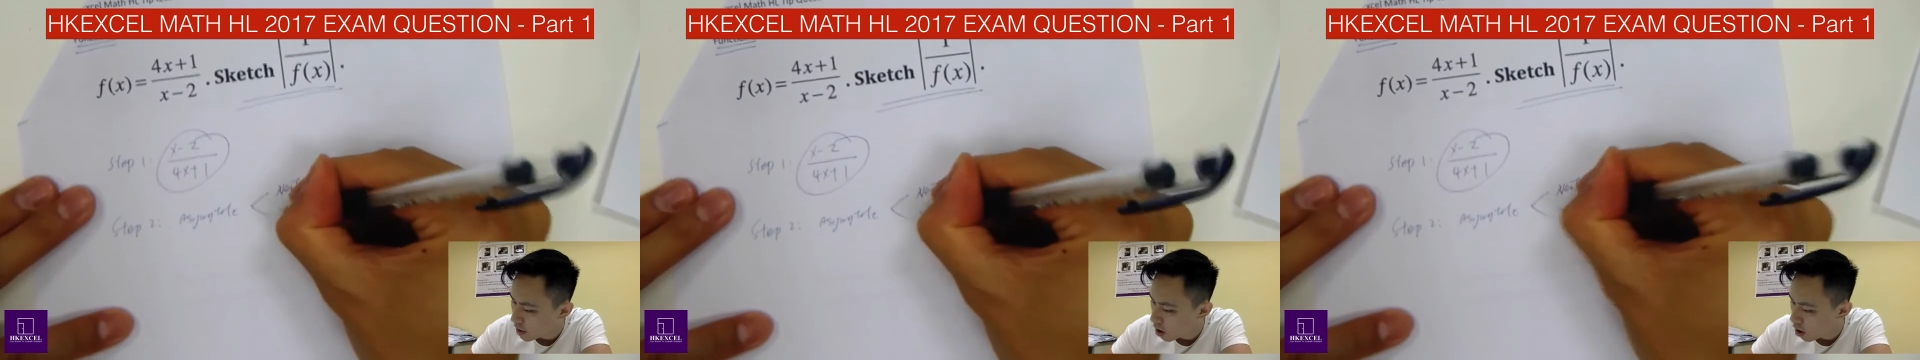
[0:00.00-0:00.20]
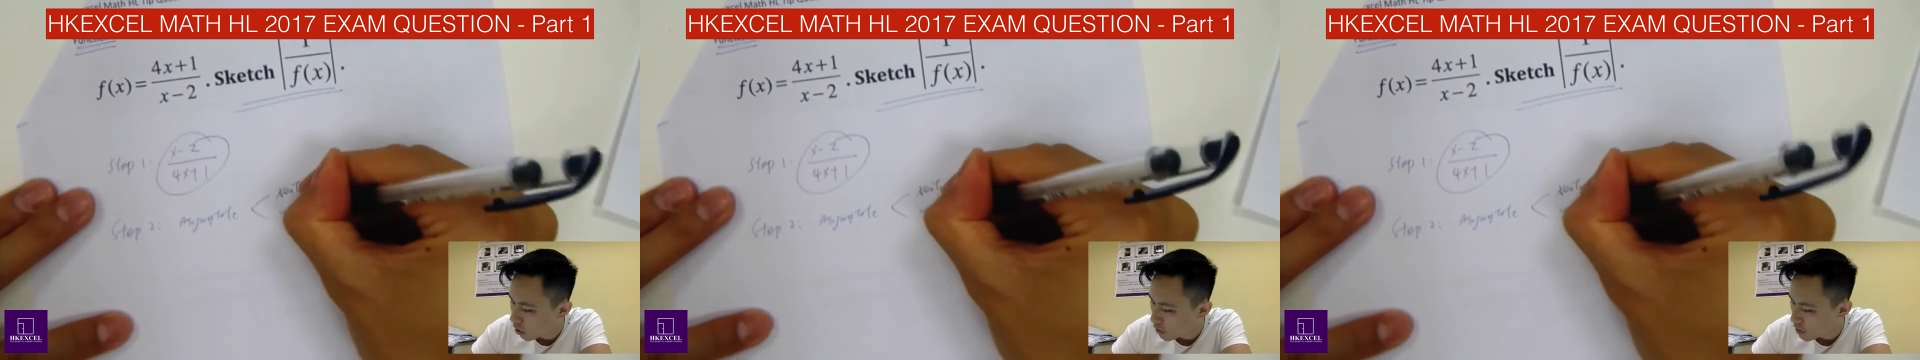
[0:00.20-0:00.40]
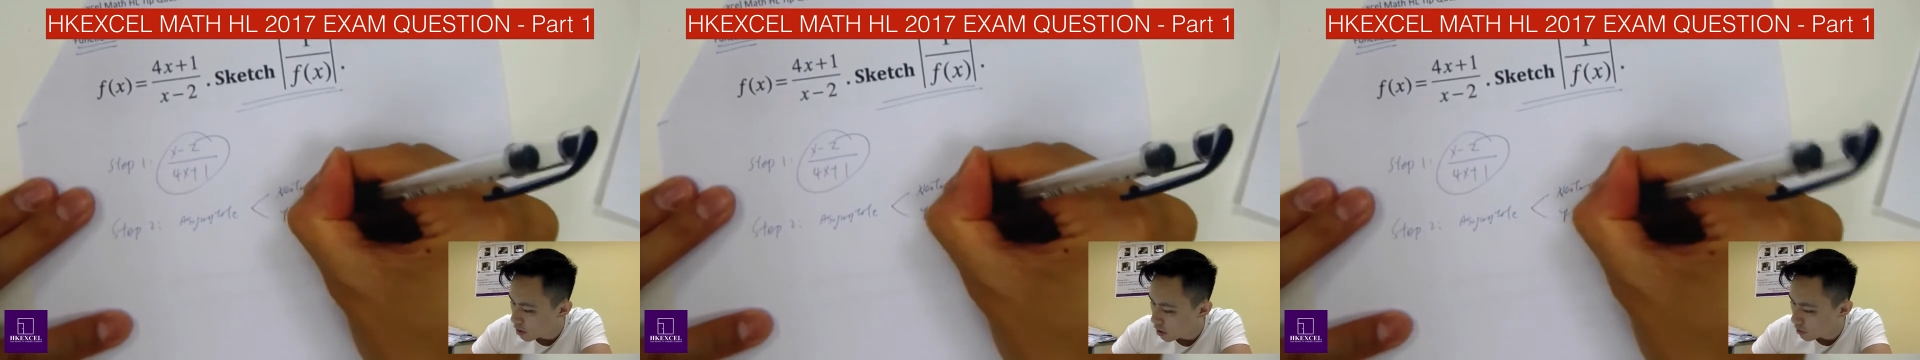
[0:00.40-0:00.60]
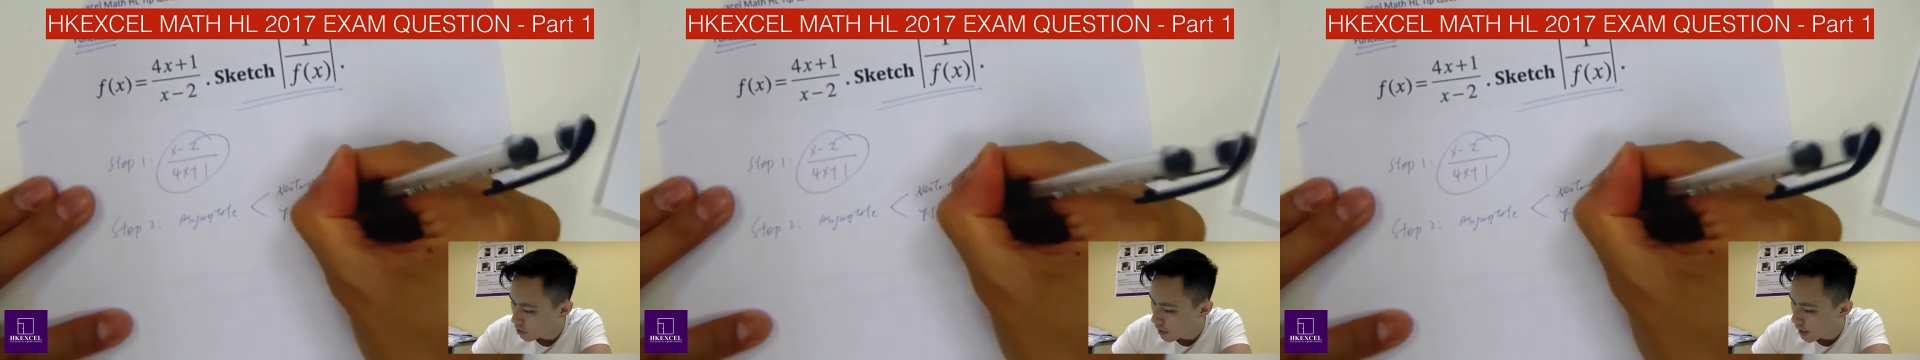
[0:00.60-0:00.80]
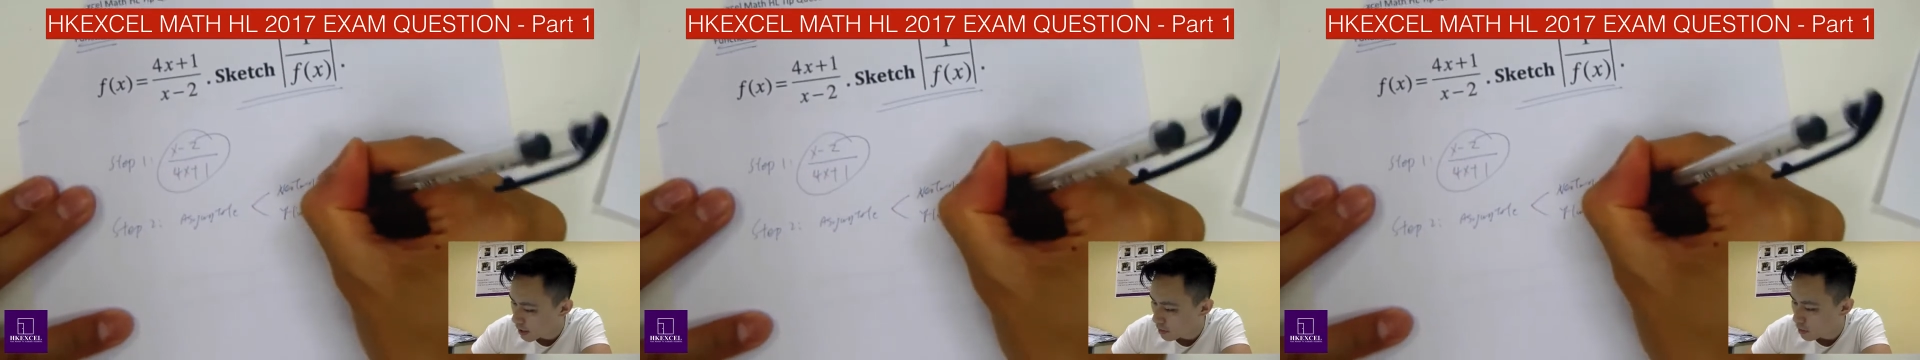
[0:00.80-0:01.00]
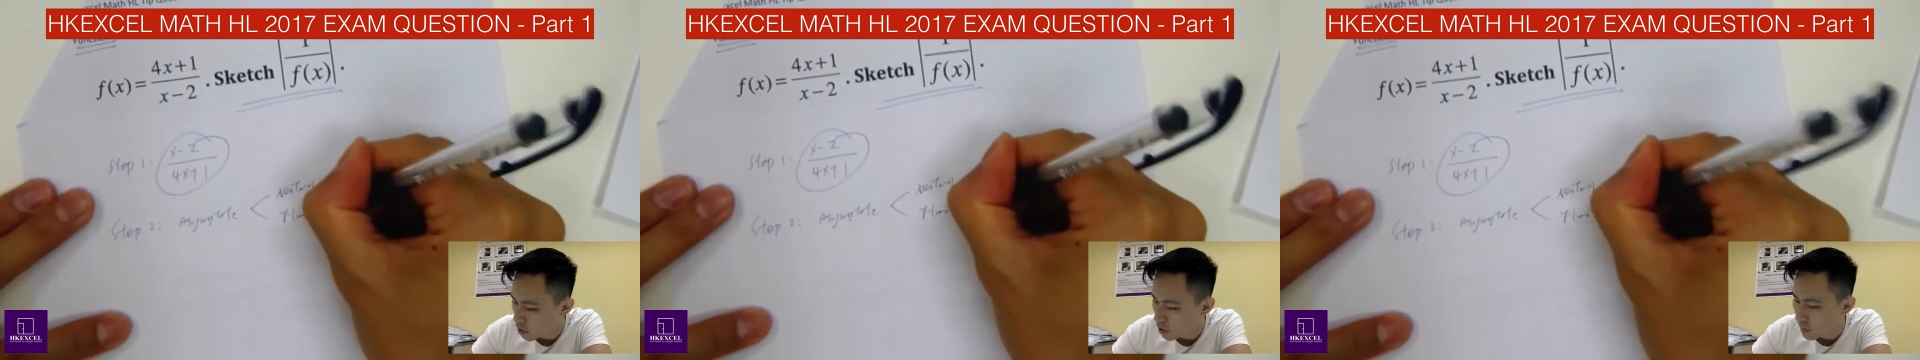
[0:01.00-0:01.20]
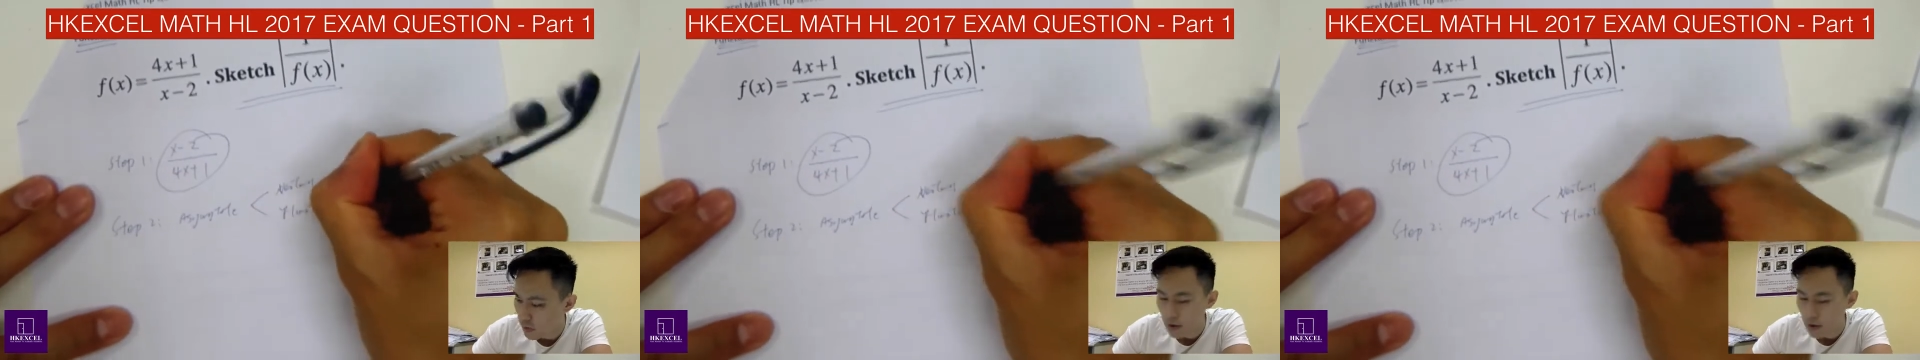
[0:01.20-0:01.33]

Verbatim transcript: horizontal asymptote.